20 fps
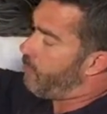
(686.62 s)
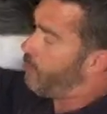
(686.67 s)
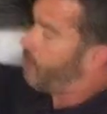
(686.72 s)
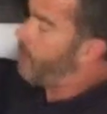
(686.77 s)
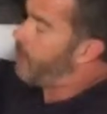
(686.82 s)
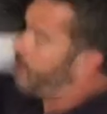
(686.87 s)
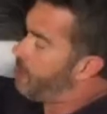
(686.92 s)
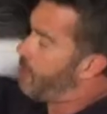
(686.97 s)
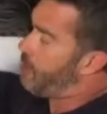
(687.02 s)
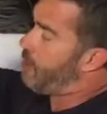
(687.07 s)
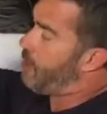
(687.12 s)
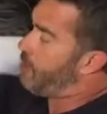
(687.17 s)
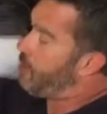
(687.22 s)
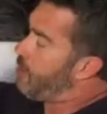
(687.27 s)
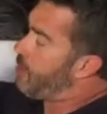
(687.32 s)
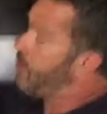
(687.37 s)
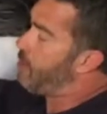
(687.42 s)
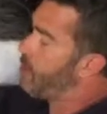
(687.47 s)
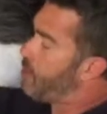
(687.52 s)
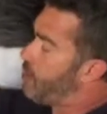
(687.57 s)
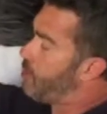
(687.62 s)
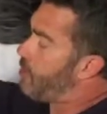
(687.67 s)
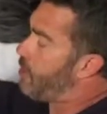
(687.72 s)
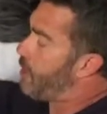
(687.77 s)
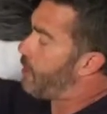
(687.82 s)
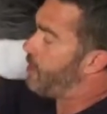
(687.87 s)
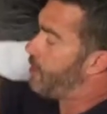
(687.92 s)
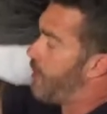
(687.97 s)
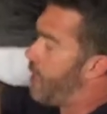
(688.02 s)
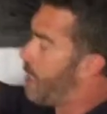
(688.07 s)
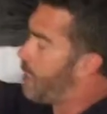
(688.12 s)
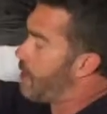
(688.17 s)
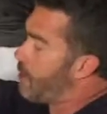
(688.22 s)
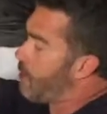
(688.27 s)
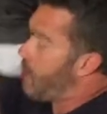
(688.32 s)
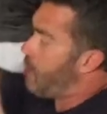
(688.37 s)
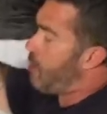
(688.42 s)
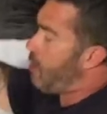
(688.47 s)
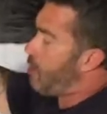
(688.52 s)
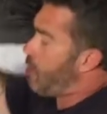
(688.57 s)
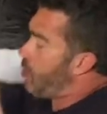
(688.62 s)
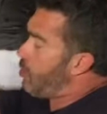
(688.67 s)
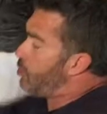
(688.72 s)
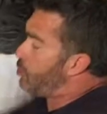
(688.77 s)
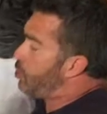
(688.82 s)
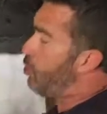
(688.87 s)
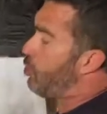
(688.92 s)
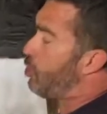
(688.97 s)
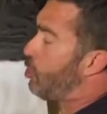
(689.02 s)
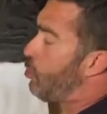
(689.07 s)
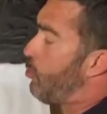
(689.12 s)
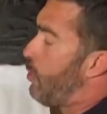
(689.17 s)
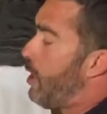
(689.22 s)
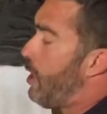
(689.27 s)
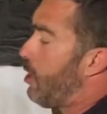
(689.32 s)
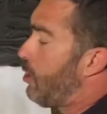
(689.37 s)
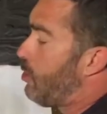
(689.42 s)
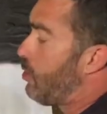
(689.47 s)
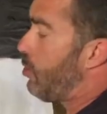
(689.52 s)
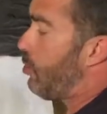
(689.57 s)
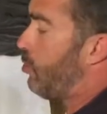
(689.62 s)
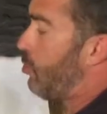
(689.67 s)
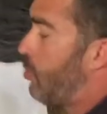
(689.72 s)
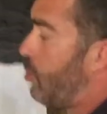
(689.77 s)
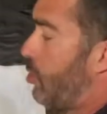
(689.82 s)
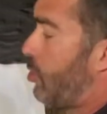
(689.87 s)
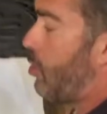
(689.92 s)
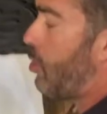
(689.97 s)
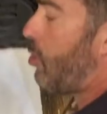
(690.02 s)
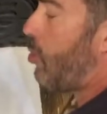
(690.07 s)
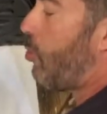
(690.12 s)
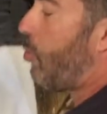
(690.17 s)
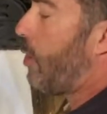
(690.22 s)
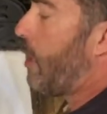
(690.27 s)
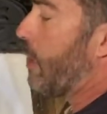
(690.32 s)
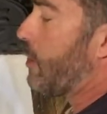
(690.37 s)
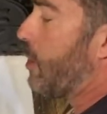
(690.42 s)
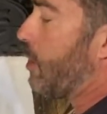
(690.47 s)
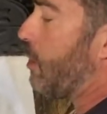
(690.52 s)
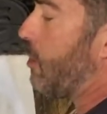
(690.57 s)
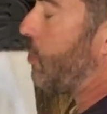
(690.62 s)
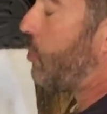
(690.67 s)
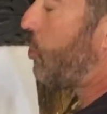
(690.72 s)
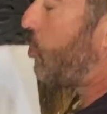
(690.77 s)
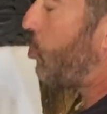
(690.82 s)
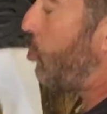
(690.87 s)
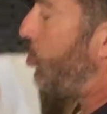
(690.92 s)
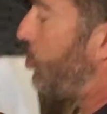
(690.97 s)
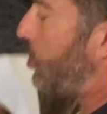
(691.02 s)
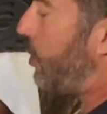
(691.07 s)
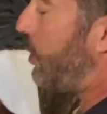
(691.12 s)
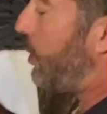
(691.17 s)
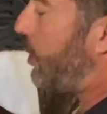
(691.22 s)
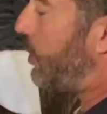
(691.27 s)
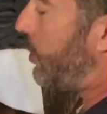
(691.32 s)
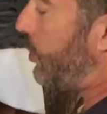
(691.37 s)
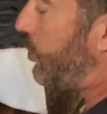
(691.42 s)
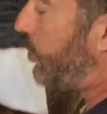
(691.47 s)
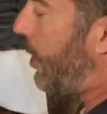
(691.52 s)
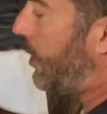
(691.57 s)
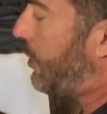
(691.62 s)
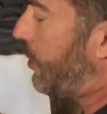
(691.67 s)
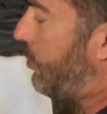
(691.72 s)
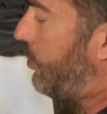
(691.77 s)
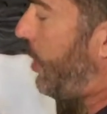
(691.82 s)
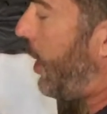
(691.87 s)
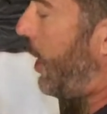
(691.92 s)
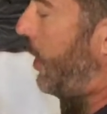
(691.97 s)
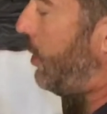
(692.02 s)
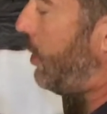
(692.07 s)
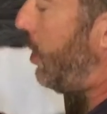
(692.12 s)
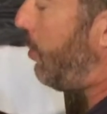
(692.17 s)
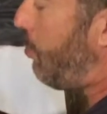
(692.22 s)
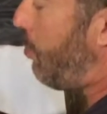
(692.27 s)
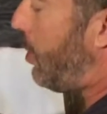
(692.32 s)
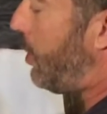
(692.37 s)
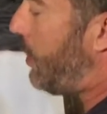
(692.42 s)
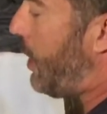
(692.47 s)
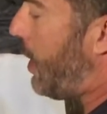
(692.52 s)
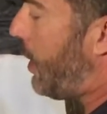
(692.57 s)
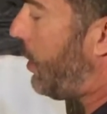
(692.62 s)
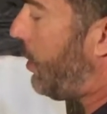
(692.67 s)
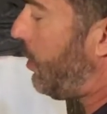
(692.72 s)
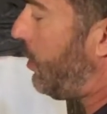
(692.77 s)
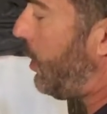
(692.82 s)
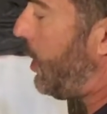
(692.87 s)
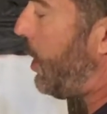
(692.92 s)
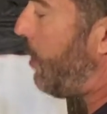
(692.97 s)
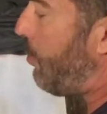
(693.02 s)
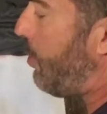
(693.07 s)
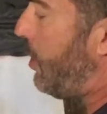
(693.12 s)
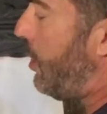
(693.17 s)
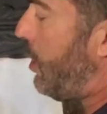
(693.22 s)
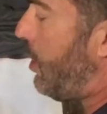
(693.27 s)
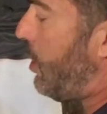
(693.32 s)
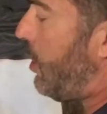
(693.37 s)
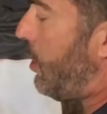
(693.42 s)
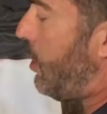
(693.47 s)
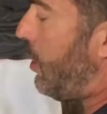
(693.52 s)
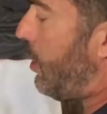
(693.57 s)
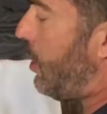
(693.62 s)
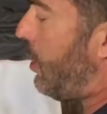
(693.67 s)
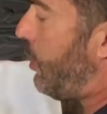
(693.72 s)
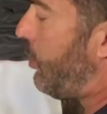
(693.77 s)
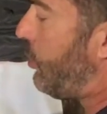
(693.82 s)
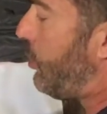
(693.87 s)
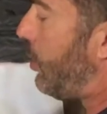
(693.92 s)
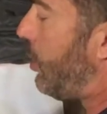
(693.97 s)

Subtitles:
Nice and easy, just like that. Turn it around. We got the screws on the other side to tighten up on that clamp. It's